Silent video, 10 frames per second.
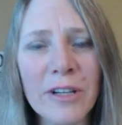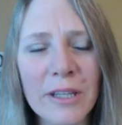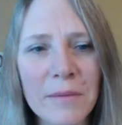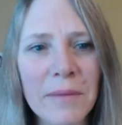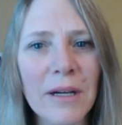
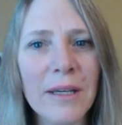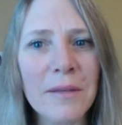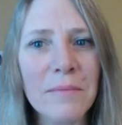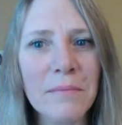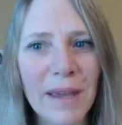
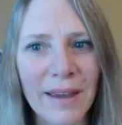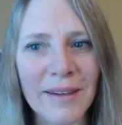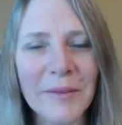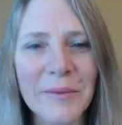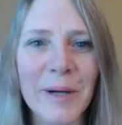American
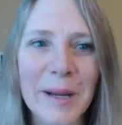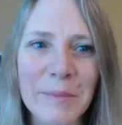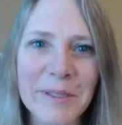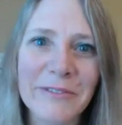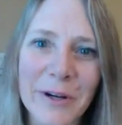men were
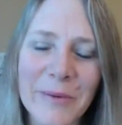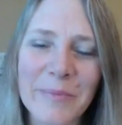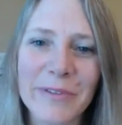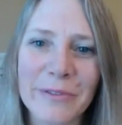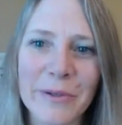able to vote
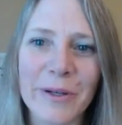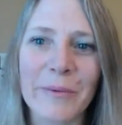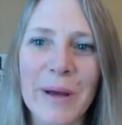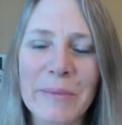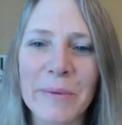before
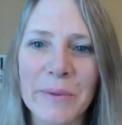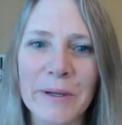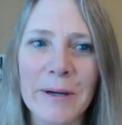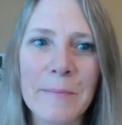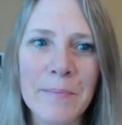women
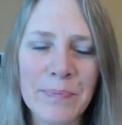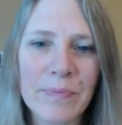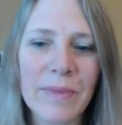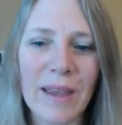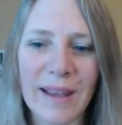were,
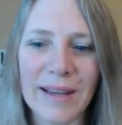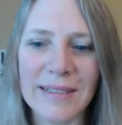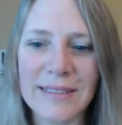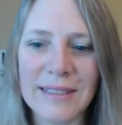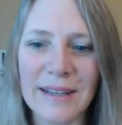and